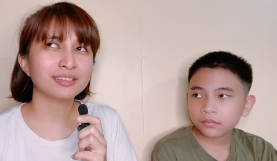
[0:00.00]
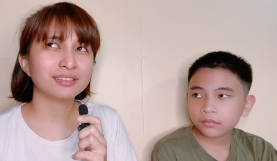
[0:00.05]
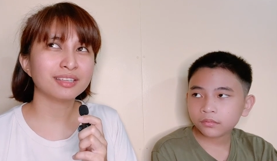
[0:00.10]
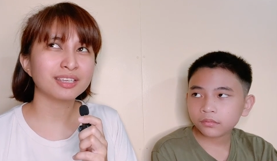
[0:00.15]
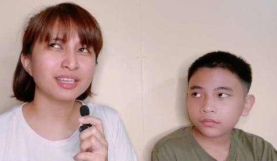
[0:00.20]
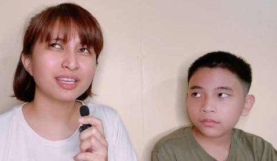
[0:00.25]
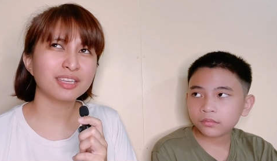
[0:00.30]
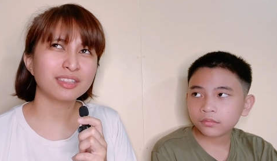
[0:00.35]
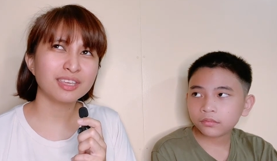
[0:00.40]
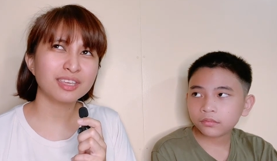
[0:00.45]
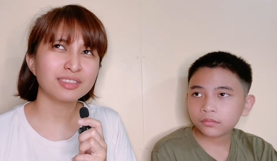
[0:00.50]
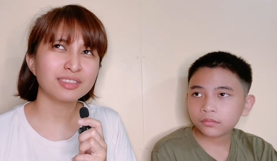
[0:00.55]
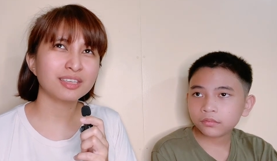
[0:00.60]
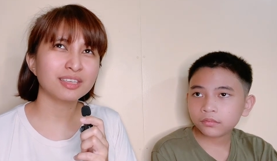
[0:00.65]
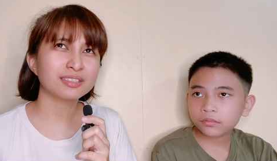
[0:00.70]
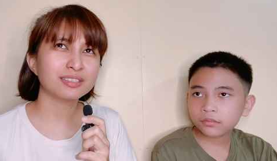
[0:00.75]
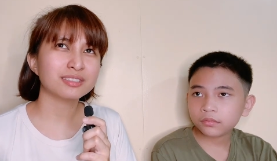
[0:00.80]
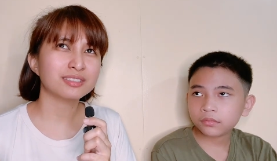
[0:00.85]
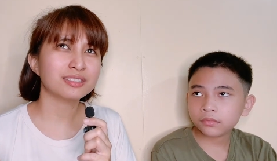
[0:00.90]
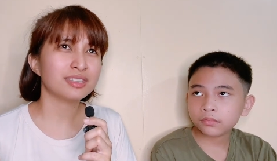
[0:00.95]
Speaker 1: that, I think
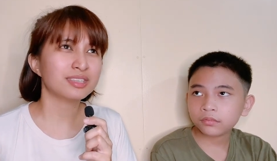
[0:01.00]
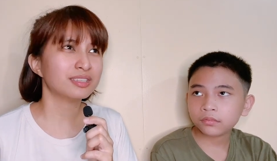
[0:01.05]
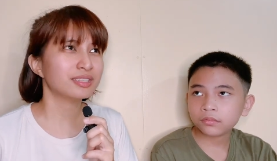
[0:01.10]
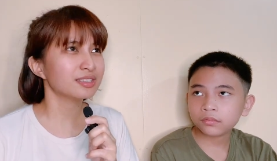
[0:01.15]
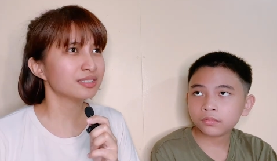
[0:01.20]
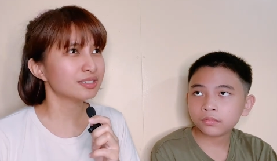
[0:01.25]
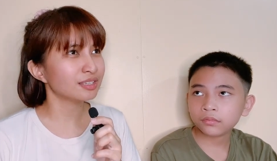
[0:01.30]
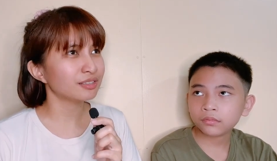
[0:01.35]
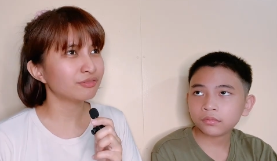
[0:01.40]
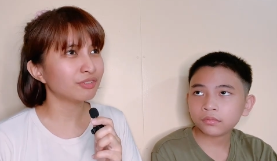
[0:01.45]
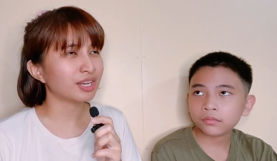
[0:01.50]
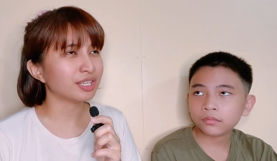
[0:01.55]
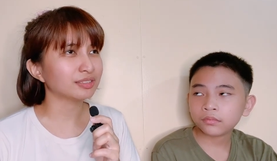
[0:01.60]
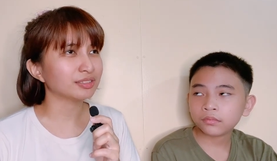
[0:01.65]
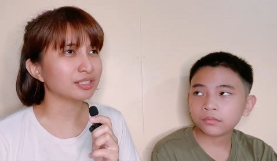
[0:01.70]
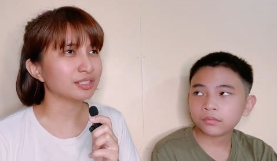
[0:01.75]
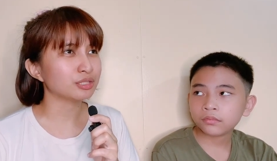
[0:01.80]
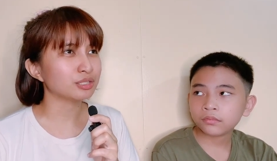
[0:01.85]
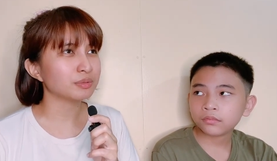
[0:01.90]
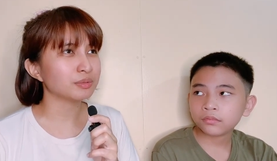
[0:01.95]
that's the
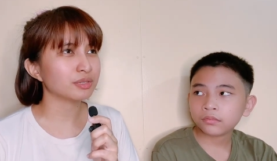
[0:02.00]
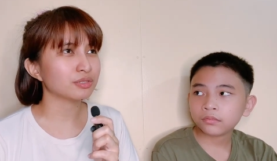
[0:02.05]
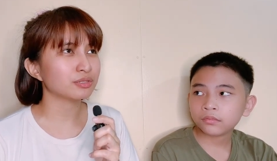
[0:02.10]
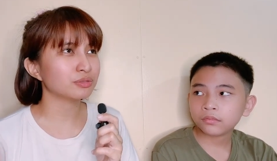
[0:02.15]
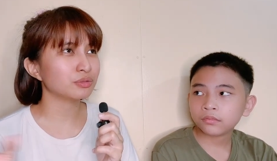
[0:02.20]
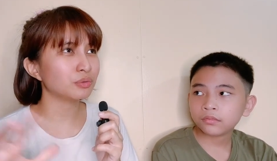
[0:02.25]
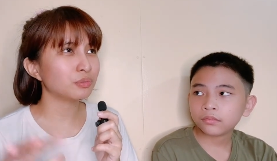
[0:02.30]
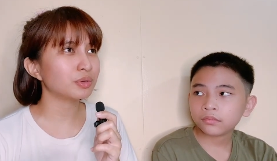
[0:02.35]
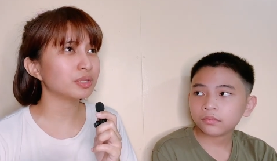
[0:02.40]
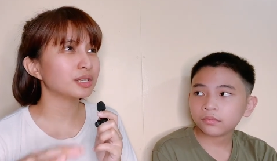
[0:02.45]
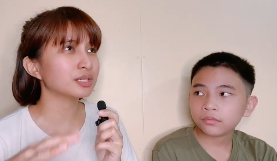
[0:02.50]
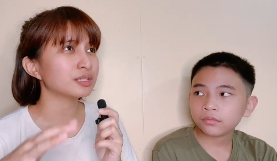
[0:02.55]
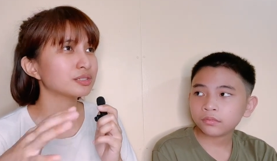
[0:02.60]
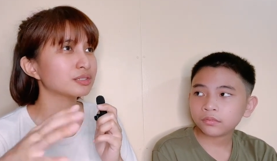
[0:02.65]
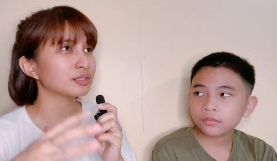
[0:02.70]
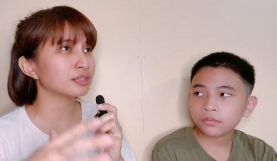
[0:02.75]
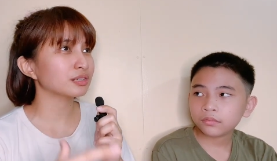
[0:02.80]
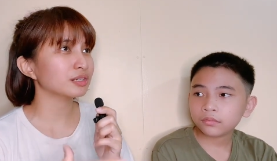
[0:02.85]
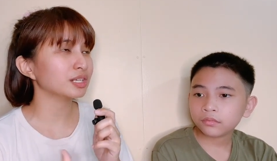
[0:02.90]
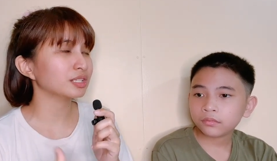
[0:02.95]
disadvantage because no one
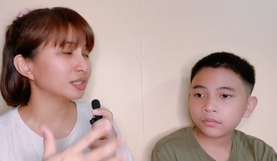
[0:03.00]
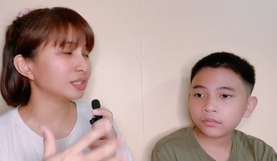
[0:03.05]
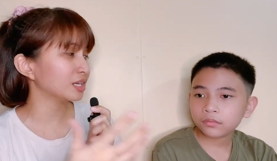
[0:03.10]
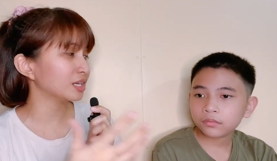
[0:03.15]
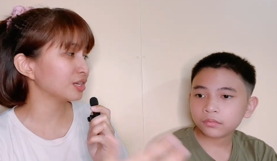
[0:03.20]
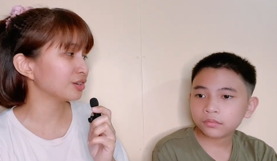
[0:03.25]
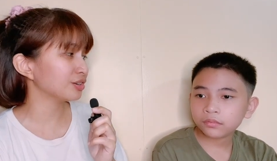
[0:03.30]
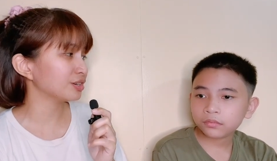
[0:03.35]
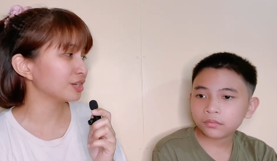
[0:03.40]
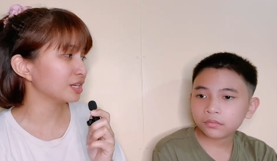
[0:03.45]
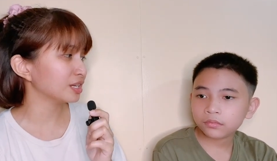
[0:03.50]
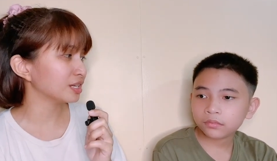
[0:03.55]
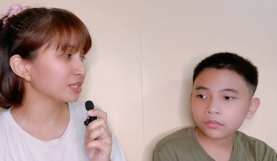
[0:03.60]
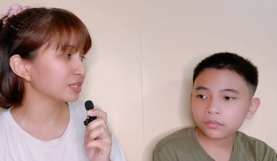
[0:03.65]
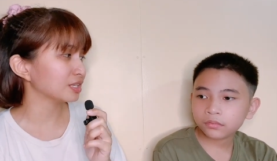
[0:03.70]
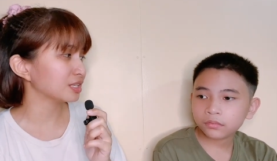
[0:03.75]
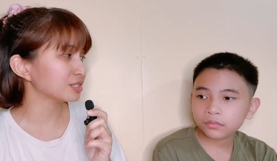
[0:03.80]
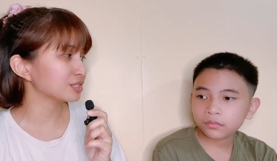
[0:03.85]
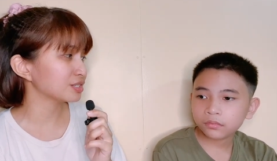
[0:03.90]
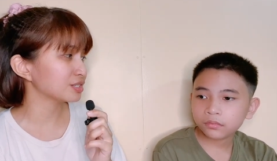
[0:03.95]
is correcting your
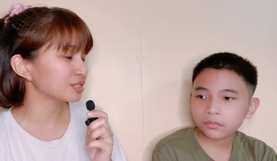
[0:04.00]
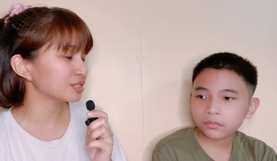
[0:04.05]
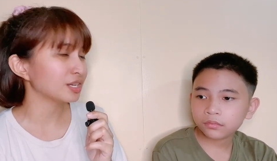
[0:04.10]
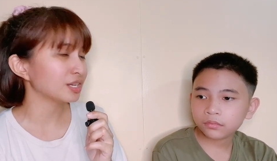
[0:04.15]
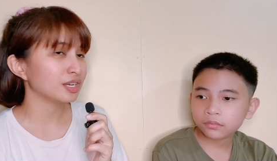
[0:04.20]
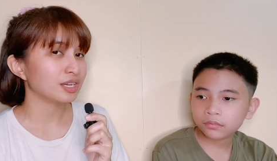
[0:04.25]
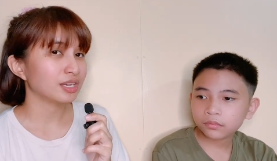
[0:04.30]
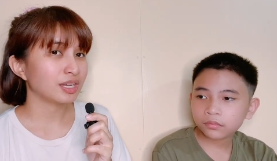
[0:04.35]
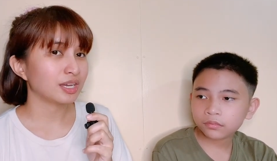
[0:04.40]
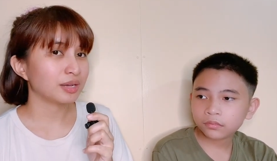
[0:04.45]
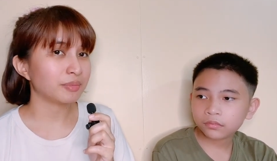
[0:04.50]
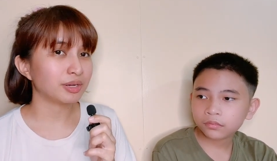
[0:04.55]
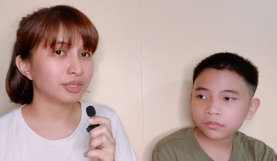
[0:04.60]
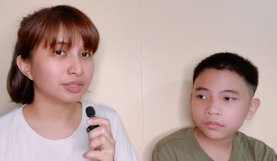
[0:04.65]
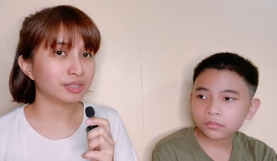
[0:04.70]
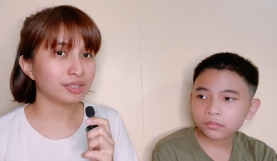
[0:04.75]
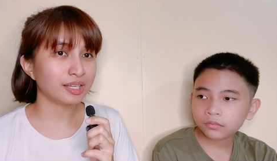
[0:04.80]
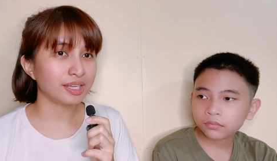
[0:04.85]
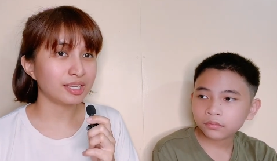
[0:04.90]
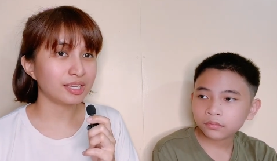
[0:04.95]
English
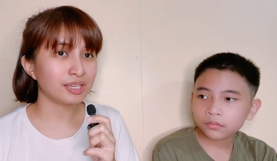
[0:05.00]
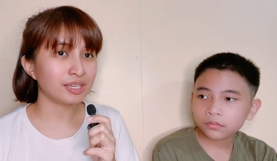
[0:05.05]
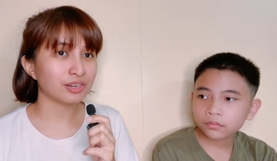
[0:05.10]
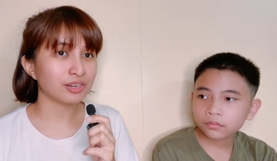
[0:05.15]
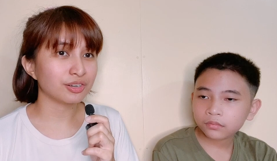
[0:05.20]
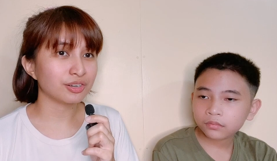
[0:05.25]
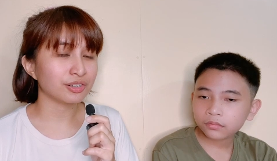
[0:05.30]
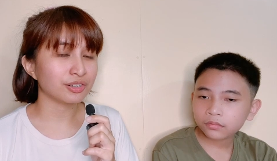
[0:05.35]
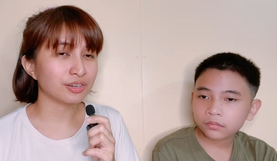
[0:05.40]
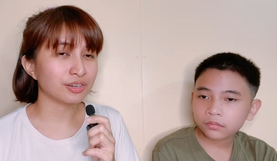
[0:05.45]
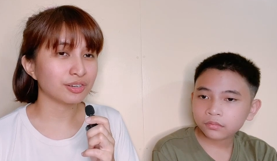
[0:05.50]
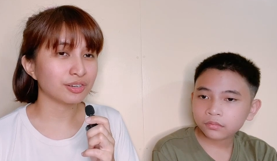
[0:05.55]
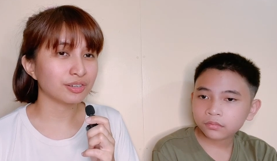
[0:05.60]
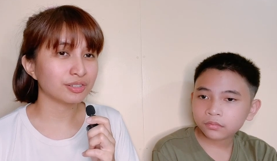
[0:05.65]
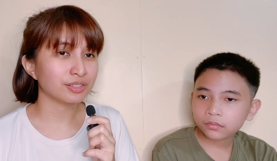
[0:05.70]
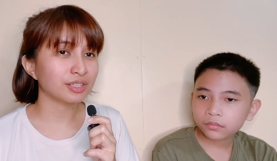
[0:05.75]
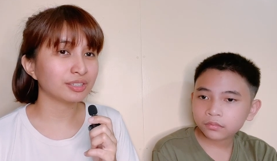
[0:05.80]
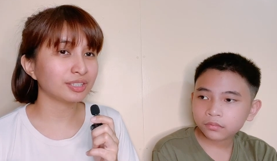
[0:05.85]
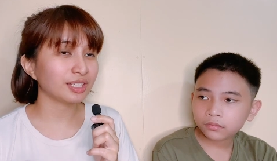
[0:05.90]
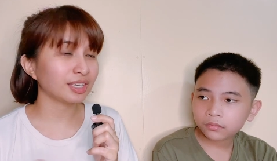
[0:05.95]
about like
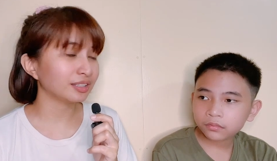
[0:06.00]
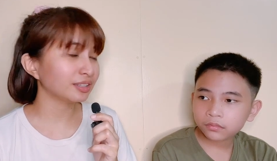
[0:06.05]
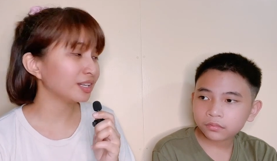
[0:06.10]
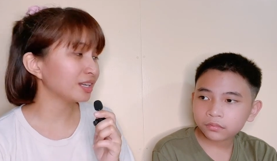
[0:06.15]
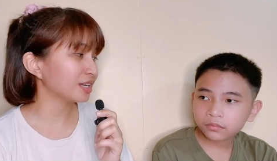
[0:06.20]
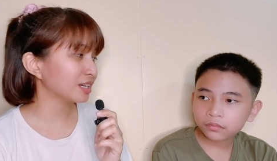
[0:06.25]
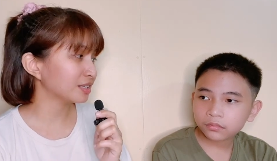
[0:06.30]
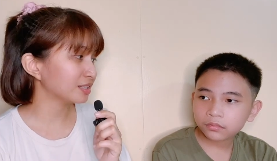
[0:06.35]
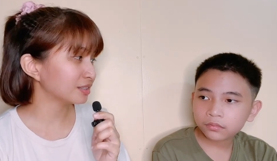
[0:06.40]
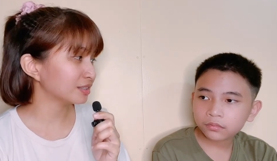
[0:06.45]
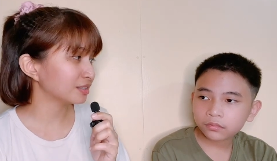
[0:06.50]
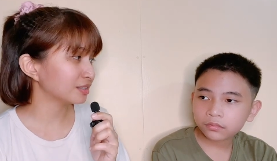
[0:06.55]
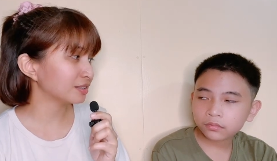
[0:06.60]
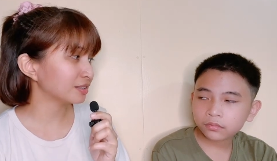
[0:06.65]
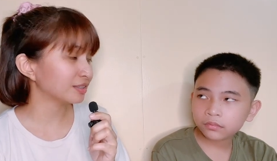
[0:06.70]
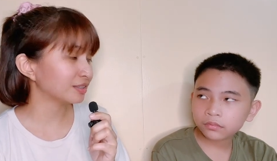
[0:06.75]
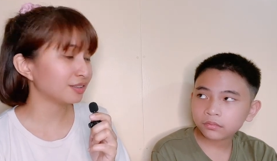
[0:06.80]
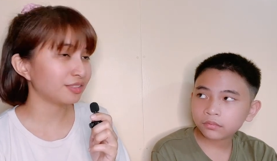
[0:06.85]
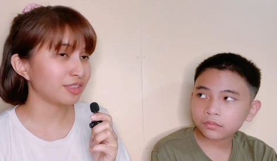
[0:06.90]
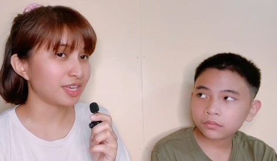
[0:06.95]
your the
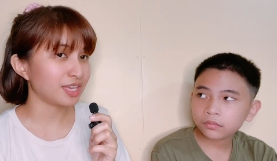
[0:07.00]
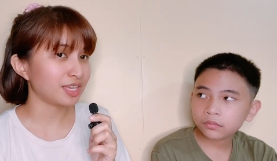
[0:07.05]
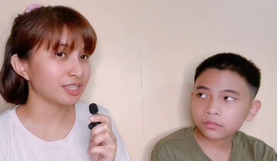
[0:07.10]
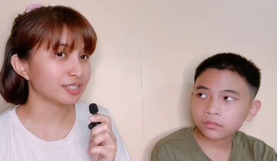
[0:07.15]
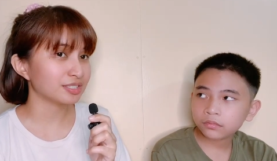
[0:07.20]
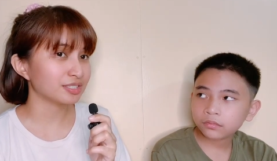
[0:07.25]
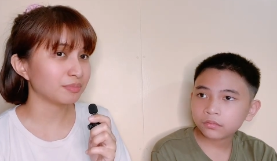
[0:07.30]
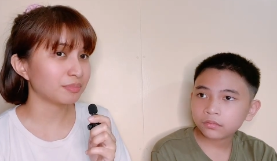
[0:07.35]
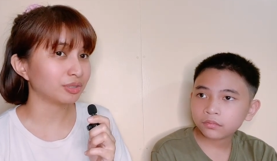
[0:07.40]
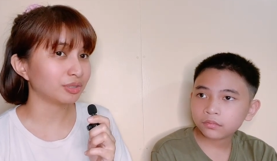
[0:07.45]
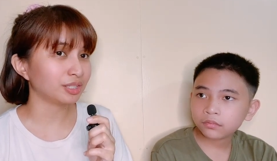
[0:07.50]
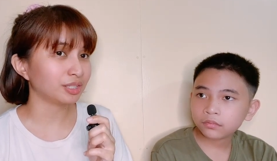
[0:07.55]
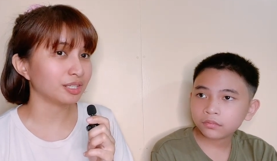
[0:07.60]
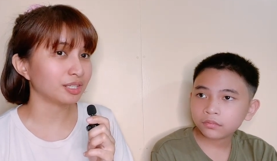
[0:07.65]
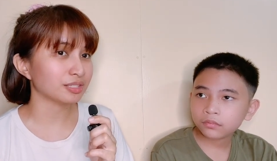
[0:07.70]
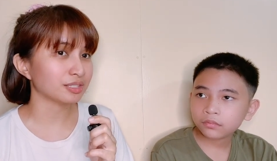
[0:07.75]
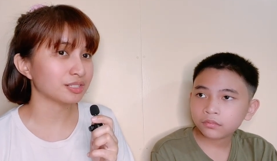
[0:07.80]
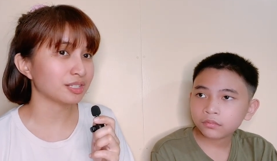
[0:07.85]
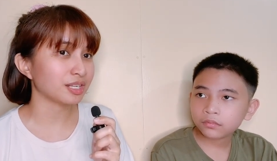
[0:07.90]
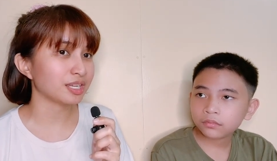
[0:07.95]
technical things about
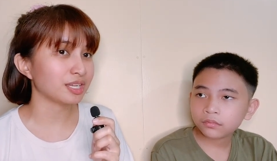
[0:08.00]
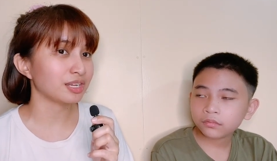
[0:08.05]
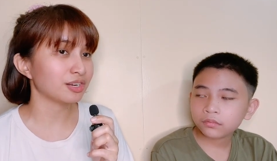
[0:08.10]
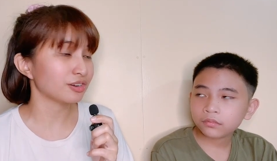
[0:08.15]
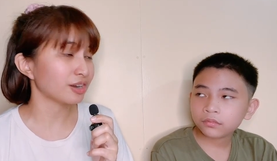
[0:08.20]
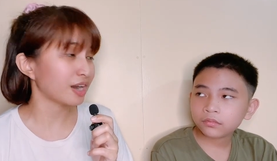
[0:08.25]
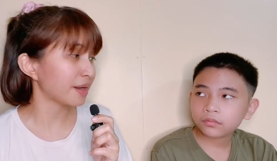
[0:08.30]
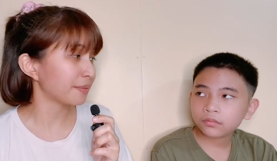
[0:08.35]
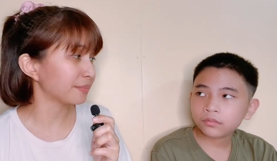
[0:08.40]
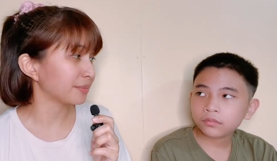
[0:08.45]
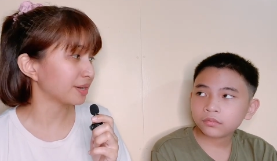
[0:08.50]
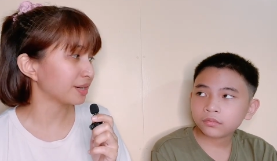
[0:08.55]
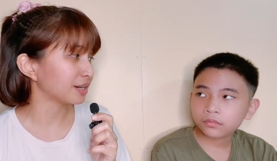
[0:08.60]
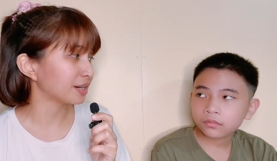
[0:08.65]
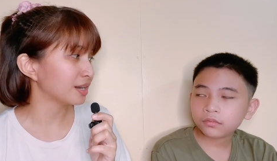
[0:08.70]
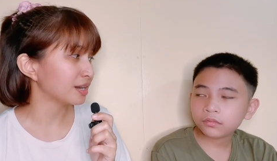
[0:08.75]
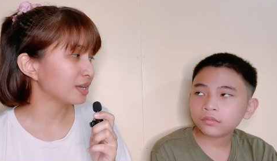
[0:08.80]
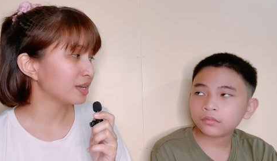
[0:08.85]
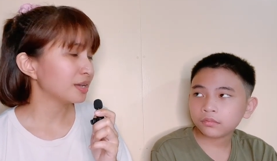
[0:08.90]
English like grammar.